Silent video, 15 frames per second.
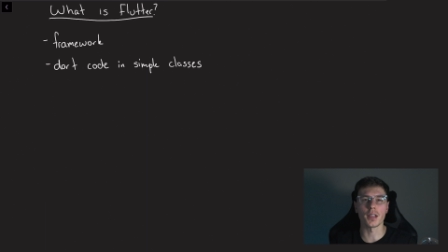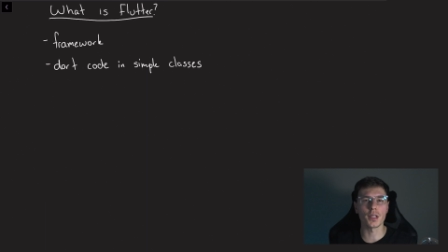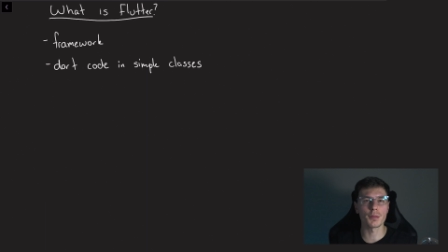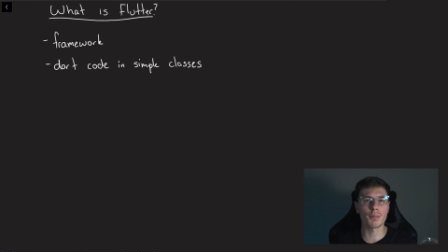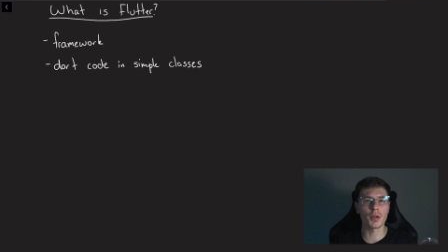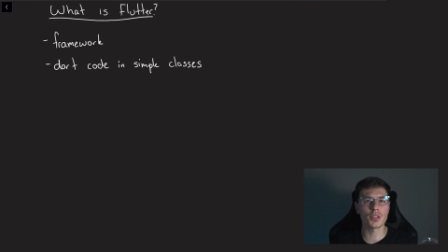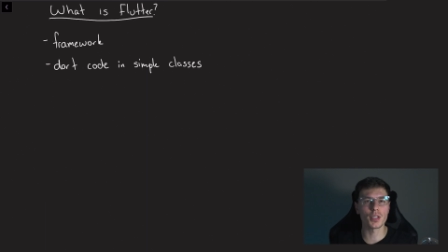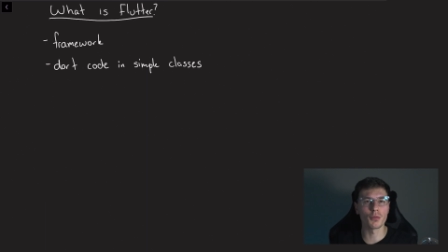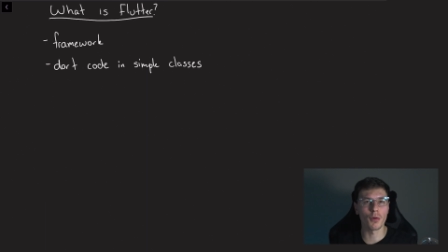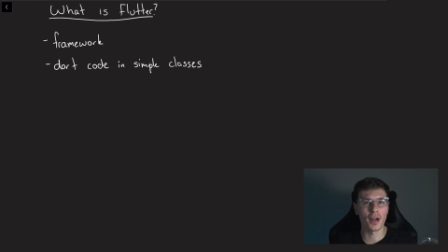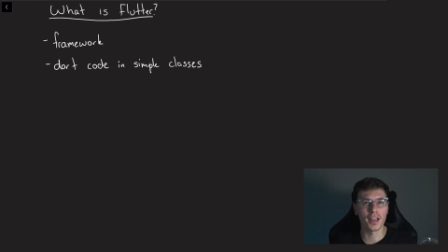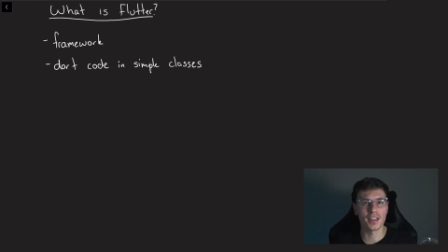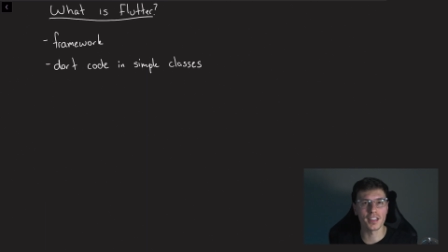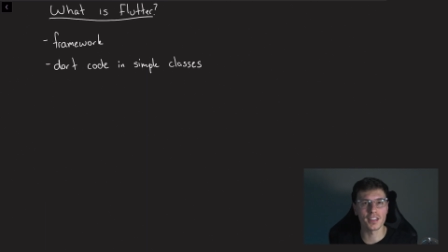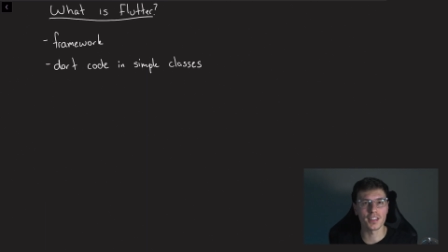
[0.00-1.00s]
That's especially
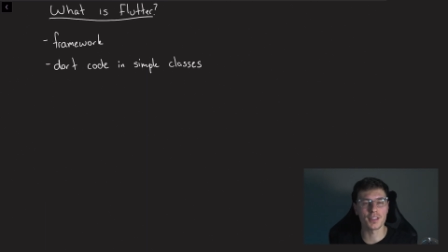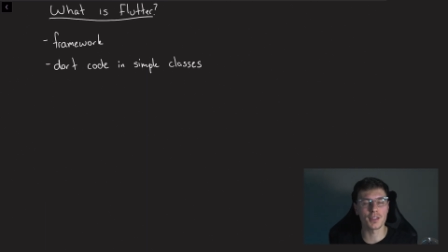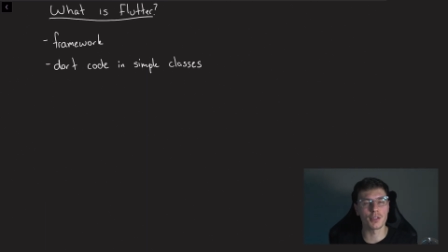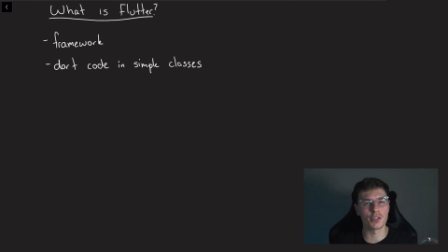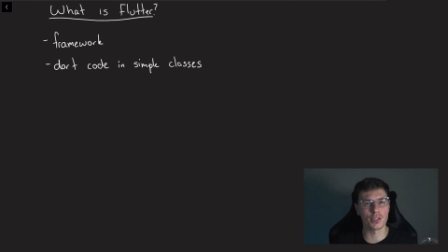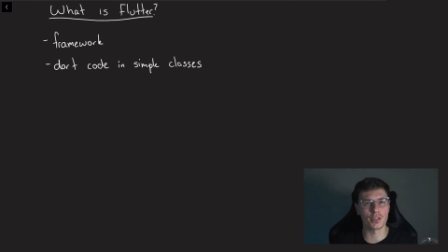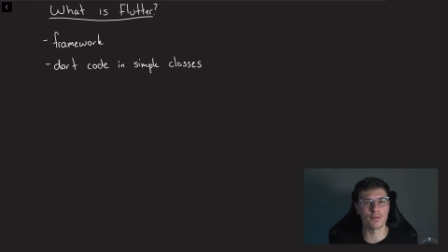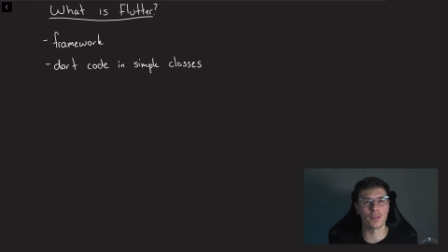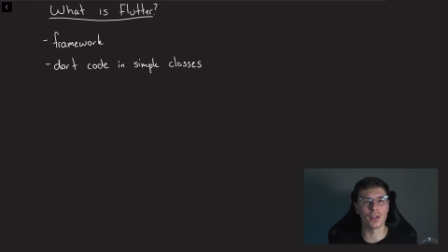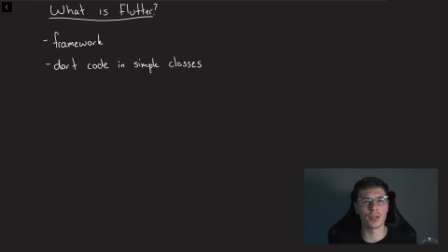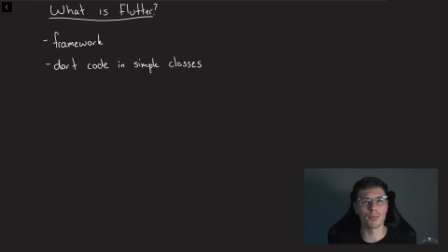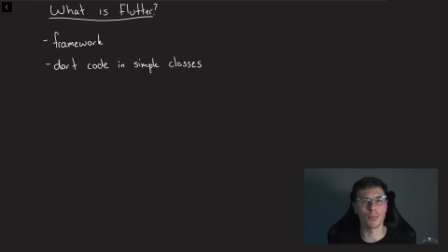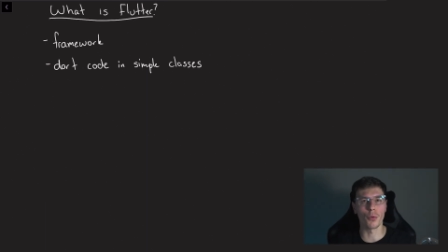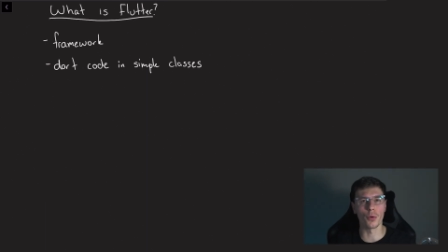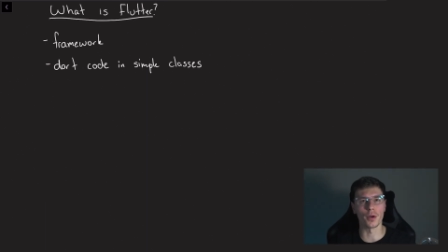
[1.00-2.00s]
why I think this series is very
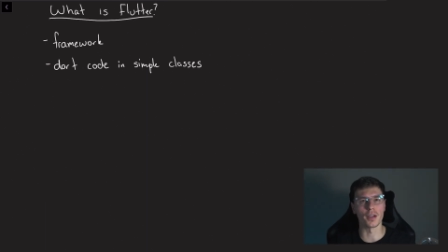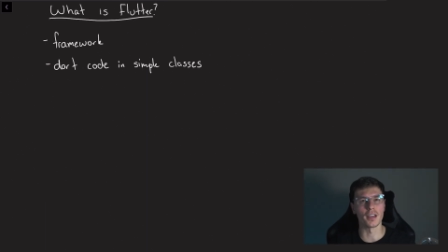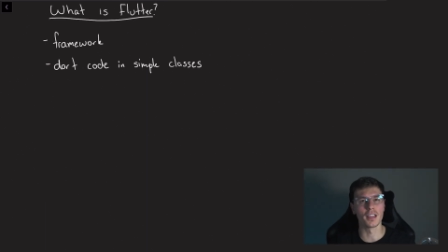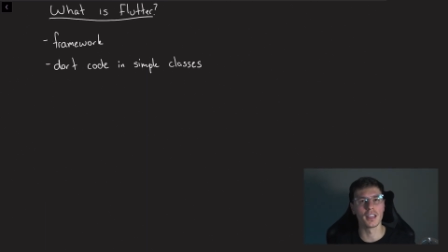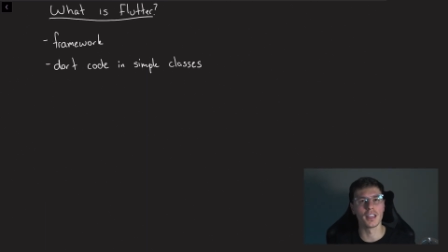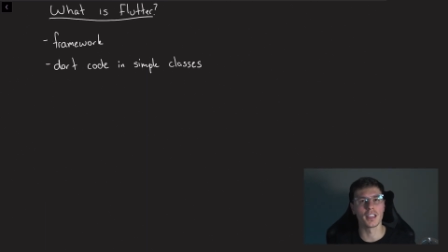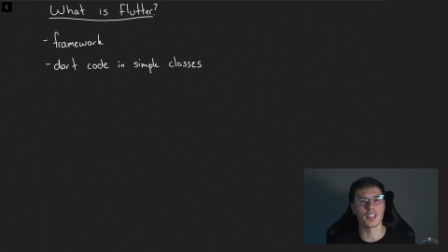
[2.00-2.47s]
important